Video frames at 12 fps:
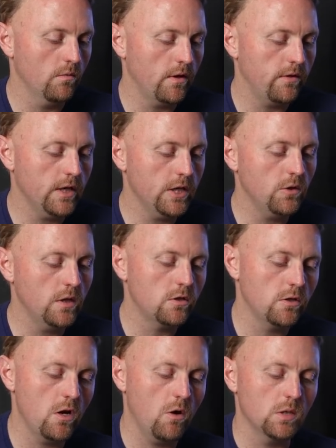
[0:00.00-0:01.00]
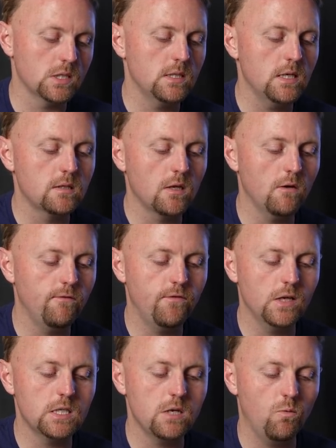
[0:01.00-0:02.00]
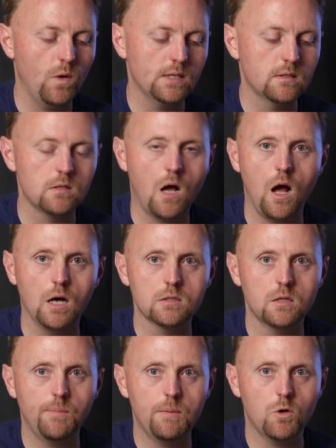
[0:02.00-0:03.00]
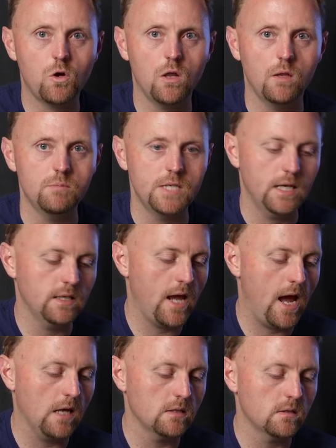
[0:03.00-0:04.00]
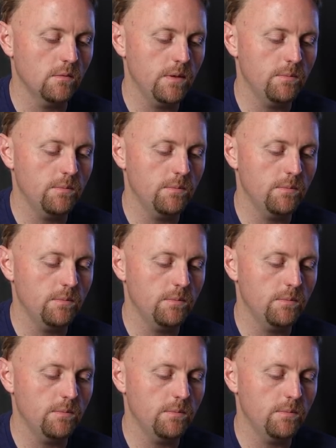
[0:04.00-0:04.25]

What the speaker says: the thing you need to know is these little fuzzy wind socks, some people call them dead cats, some